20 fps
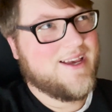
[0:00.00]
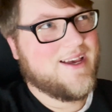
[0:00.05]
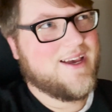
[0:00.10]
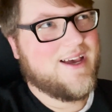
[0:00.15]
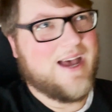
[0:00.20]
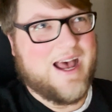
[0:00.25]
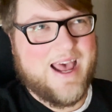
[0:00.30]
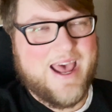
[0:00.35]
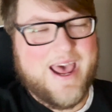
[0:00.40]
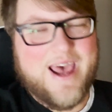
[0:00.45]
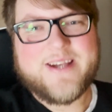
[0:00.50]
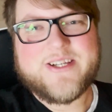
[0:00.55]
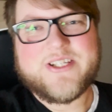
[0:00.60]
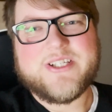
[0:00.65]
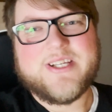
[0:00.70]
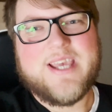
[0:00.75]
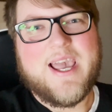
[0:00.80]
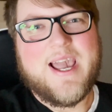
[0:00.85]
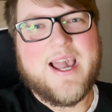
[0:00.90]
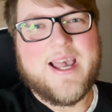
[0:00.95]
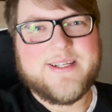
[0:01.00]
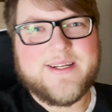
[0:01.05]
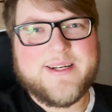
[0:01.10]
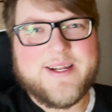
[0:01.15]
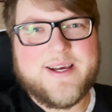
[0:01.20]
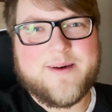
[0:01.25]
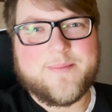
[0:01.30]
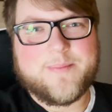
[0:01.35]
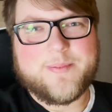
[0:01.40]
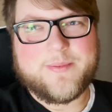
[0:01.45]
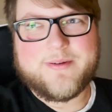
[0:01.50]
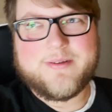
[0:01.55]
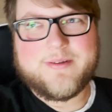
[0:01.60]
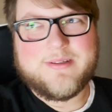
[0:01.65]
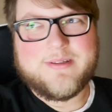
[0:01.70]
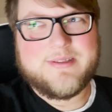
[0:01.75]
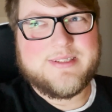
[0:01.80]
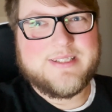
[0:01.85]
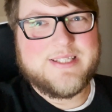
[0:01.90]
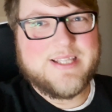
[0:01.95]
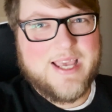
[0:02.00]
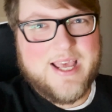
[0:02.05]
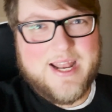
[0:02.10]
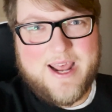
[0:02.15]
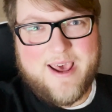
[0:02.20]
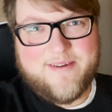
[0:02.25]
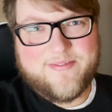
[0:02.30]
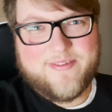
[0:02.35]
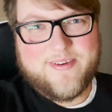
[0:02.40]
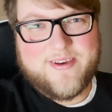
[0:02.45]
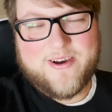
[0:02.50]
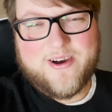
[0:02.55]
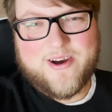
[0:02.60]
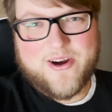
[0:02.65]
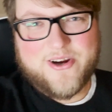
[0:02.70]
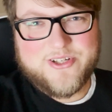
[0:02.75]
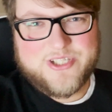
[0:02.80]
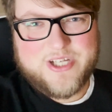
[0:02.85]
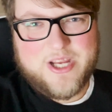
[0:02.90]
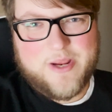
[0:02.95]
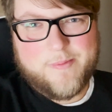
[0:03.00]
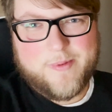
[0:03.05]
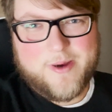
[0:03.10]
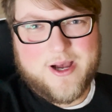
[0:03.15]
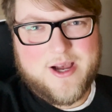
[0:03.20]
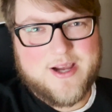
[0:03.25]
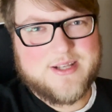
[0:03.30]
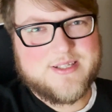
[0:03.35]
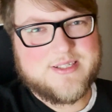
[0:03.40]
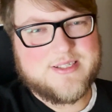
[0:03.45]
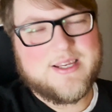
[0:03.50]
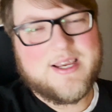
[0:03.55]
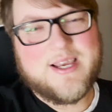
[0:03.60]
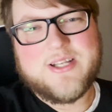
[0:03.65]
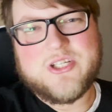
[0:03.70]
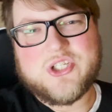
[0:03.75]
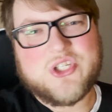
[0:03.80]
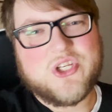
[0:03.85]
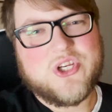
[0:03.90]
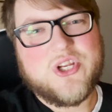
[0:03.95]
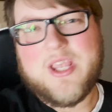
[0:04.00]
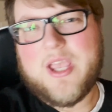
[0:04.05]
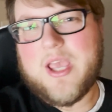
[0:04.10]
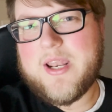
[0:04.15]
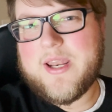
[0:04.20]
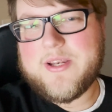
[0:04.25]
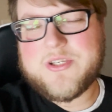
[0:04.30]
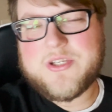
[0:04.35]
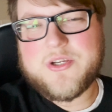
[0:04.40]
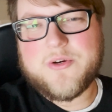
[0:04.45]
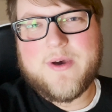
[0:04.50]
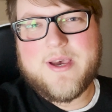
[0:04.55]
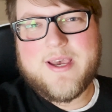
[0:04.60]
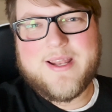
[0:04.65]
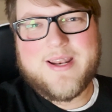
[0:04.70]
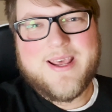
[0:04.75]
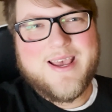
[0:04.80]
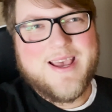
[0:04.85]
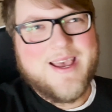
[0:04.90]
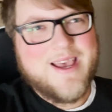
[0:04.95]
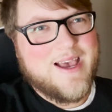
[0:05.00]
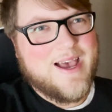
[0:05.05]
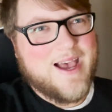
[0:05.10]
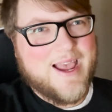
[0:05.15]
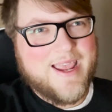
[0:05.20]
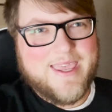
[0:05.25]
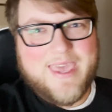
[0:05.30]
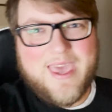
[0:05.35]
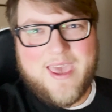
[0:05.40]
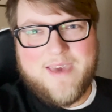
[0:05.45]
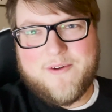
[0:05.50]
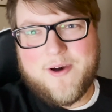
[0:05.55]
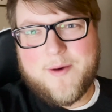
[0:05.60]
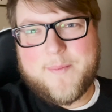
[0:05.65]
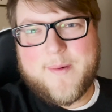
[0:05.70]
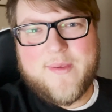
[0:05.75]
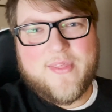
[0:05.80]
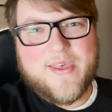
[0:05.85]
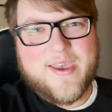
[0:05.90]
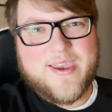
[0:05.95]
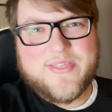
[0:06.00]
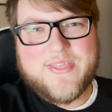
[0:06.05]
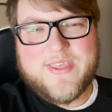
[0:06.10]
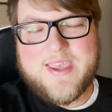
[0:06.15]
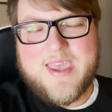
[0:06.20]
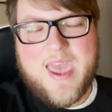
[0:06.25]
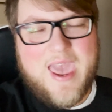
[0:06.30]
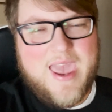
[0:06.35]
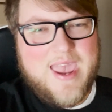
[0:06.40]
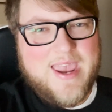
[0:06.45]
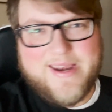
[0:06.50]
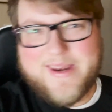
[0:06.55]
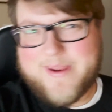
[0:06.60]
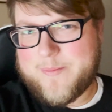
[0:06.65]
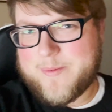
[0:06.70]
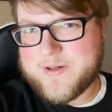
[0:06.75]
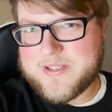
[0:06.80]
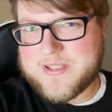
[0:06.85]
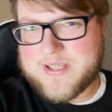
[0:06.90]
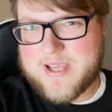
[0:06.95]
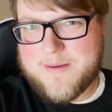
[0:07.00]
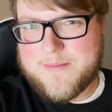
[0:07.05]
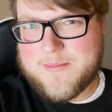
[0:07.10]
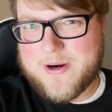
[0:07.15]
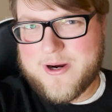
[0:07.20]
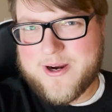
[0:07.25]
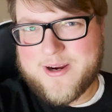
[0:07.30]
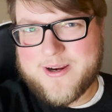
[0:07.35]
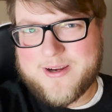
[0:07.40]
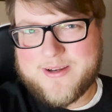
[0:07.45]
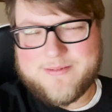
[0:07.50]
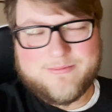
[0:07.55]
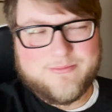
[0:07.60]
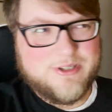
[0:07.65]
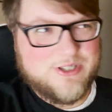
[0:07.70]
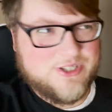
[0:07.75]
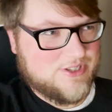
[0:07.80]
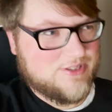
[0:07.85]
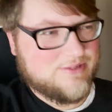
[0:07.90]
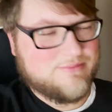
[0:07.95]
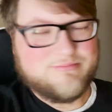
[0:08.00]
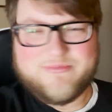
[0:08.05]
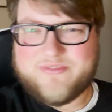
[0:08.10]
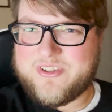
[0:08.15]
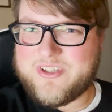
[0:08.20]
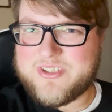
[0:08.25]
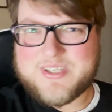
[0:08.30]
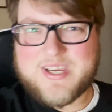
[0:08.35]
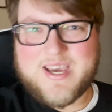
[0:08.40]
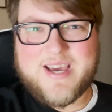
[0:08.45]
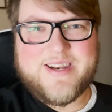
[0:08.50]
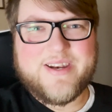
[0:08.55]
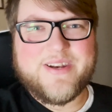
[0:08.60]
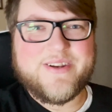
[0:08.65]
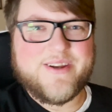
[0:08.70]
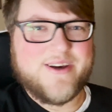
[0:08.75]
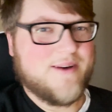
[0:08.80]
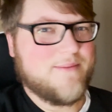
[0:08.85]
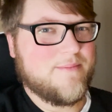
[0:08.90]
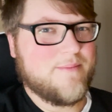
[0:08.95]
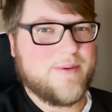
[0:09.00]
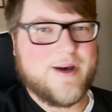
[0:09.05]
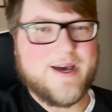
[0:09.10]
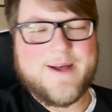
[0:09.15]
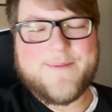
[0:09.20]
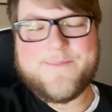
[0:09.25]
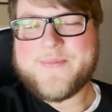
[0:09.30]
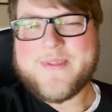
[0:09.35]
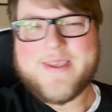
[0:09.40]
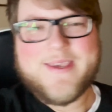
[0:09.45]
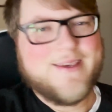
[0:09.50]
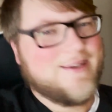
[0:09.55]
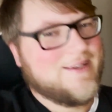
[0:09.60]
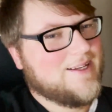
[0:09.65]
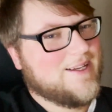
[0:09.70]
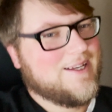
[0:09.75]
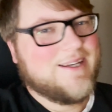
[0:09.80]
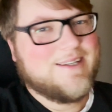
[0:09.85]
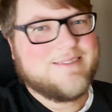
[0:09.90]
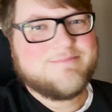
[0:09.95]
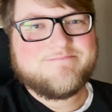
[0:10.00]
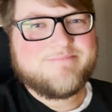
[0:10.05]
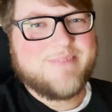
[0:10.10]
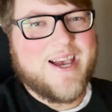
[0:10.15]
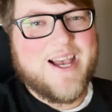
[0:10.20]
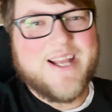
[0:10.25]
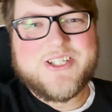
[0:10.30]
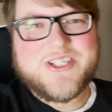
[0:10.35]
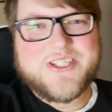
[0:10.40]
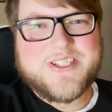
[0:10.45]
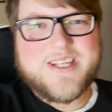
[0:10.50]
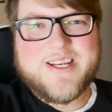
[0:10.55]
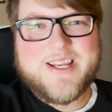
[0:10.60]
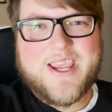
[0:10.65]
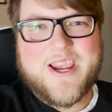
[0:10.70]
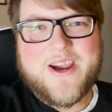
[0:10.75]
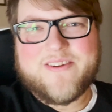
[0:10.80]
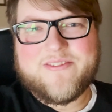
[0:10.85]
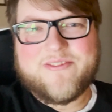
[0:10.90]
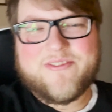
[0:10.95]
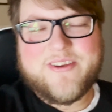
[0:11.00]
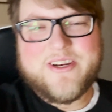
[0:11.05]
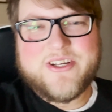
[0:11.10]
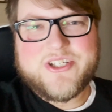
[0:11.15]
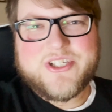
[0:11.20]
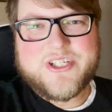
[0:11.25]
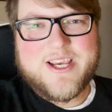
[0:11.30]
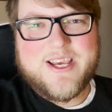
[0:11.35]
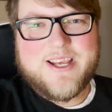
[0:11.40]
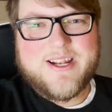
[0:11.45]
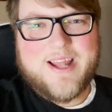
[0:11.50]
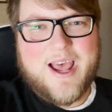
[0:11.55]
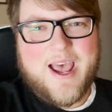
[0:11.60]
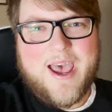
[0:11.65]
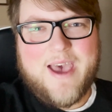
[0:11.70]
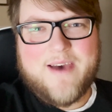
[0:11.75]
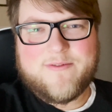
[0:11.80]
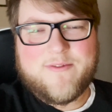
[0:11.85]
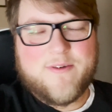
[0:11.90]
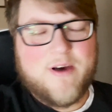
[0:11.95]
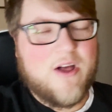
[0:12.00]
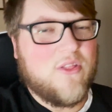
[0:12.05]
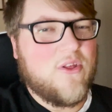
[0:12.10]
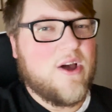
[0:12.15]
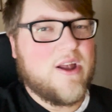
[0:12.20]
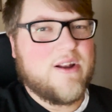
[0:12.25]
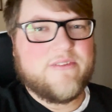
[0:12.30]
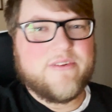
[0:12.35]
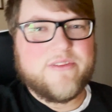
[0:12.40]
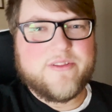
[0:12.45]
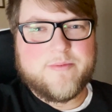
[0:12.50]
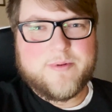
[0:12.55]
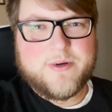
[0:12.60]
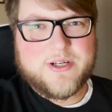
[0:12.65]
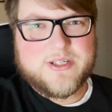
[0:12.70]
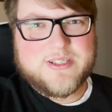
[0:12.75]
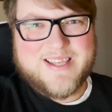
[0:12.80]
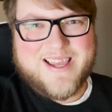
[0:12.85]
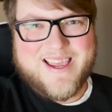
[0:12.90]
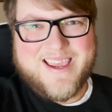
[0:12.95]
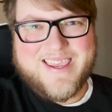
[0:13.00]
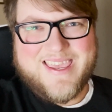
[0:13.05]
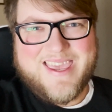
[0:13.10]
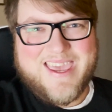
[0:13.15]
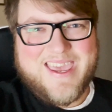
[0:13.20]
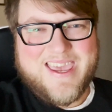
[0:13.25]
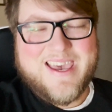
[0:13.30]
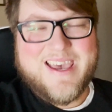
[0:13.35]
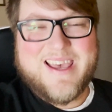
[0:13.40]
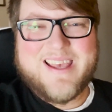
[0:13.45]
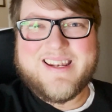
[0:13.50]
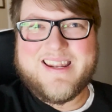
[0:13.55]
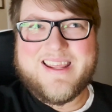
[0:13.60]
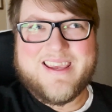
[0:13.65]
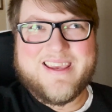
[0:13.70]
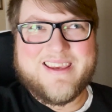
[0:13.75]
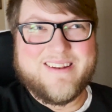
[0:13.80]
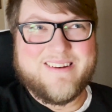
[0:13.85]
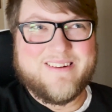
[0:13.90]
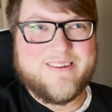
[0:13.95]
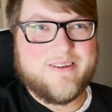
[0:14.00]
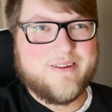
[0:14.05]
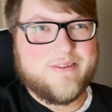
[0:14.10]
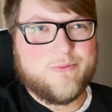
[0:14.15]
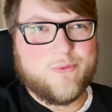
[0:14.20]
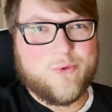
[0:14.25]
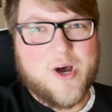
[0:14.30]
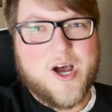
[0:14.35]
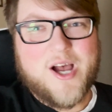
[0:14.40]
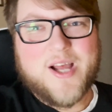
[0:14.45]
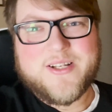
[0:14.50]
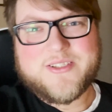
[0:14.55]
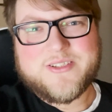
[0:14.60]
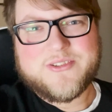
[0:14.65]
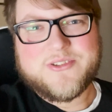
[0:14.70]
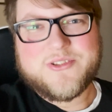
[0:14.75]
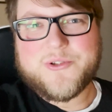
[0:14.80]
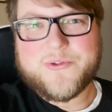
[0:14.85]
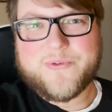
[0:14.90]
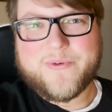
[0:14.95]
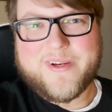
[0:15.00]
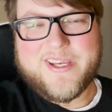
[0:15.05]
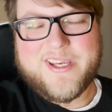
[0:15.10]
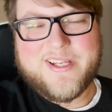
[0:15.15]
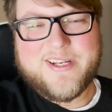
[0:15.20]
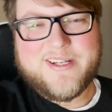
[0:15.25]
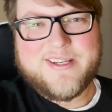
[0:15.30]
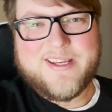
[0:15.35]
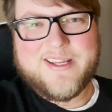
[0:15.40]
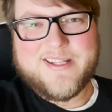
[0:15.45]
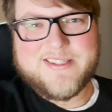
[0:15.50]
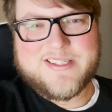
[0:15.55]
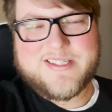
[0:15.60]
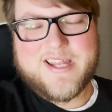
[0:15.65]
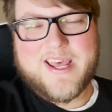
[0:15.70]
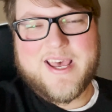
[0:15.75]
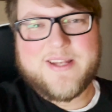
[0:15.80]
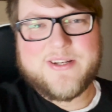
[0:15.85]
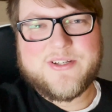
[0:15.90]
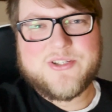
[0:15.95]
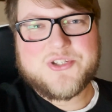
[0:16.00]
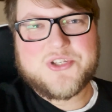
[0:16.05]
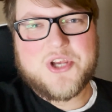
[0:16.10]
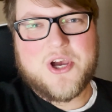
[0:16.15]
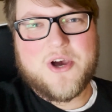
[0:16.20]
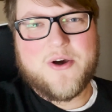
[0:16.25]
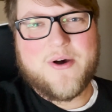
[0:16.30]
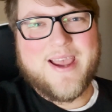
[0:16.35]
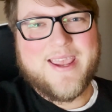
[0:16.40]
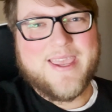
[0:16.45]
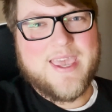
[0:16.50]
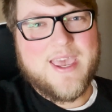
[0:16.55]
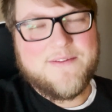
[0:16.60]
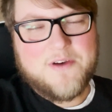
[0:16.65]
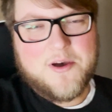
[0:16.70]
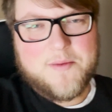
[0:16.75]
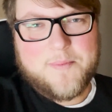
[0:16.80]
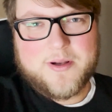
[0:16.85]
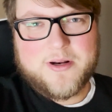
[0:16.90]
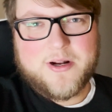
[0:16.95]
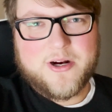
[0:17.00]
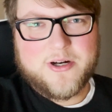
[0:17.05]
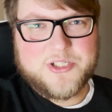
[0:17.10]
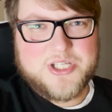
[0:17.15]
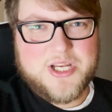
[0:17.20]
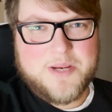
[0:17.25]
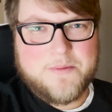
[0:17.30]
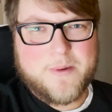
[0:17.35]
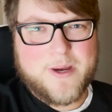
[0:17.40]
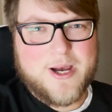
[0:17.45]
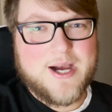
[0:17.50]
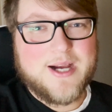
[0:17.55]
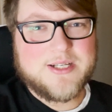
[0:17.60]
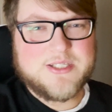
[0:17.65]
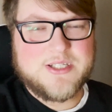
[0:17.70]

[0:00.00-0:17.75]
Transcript: I actually ended up DNFing Heart-Shaped Box. I just couldn't get into it. I gave up at like the 80% mark, which feels kind of dumb, but I just didn't care to finish it. I have a lot of other books I can and want to read instead. So I gave up on Heart-Shaped Box.